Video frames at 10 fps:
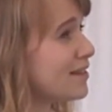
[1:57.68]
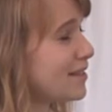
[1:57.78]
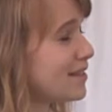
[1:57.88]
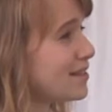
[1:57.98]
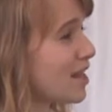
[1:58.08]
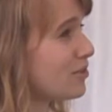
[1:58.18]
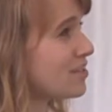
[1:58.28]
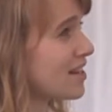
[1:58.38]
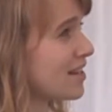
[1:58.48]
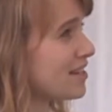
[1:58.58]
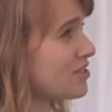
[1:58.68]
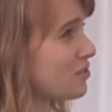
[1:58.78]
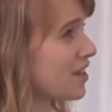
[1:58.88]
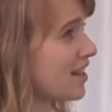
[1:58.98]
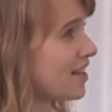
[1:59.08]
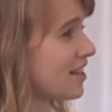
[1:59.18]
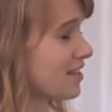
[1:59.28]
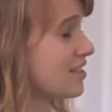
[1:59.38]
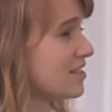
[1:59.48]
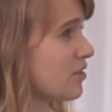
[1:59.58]
This sounds that it
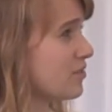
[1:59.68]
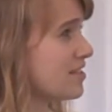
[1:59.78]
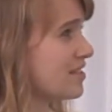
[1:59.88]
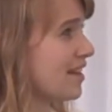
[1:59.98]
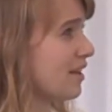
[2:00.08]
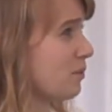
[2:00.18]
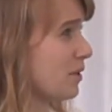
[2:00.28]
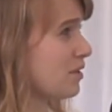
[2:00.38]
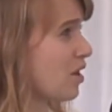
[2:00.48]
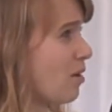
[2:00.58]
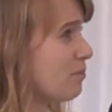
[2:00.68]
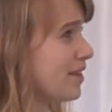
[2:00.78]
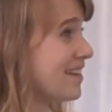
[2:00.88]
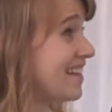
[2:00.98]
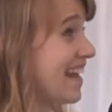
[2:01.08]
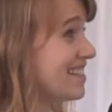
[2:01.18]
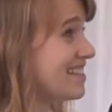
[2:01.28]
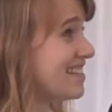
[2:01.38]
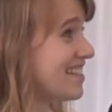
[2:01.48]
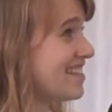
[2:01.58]
sounds that it will come in the
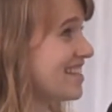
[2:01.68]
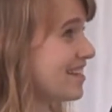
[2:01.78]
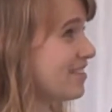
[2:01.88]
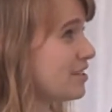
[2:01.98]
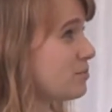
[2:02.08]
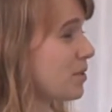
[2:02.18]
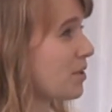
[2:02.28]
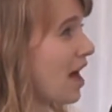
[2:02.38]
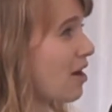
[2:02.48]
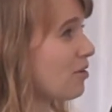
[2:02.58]
next years, but how